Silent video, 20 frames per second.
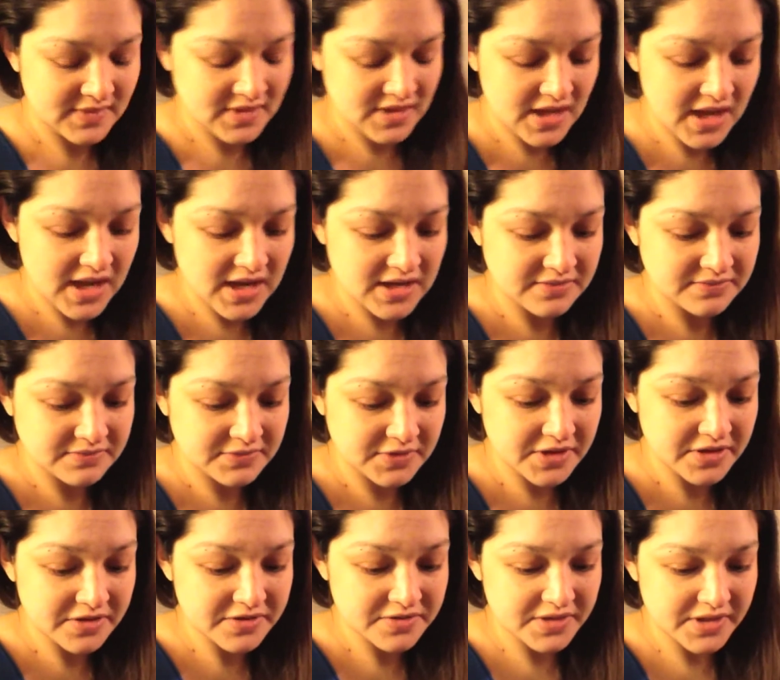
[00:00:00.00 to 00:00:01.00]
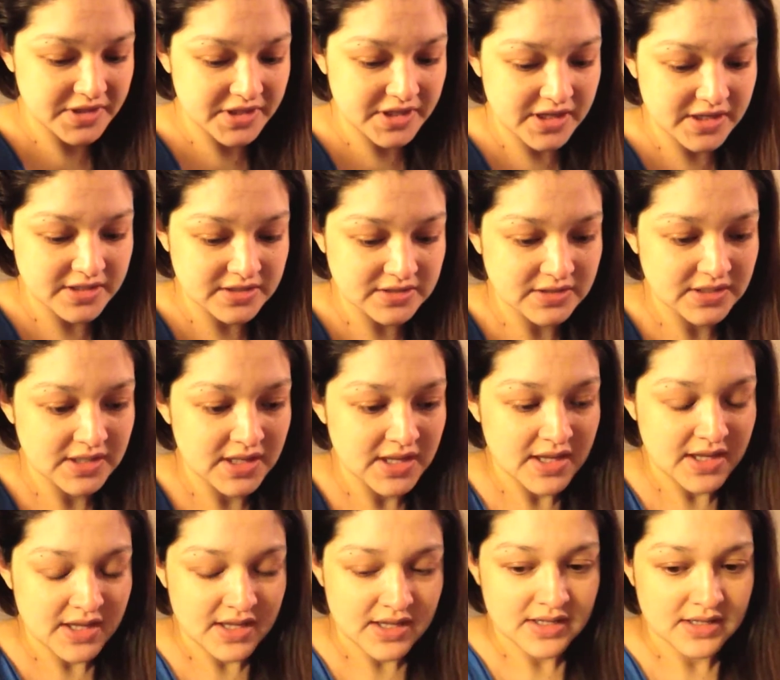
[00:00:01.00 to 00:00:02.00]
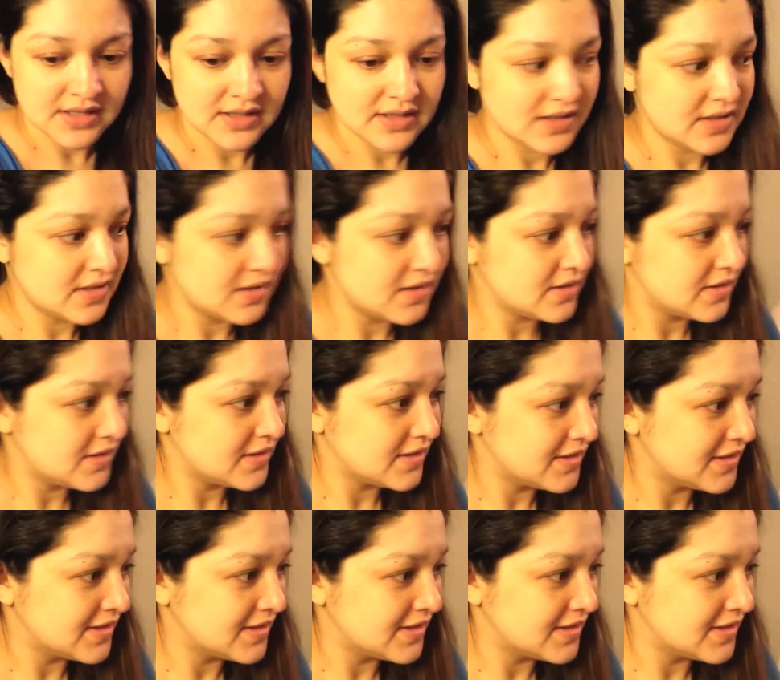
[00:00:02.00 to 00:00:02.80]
Yeah, it looks really good. Can I order you one of these?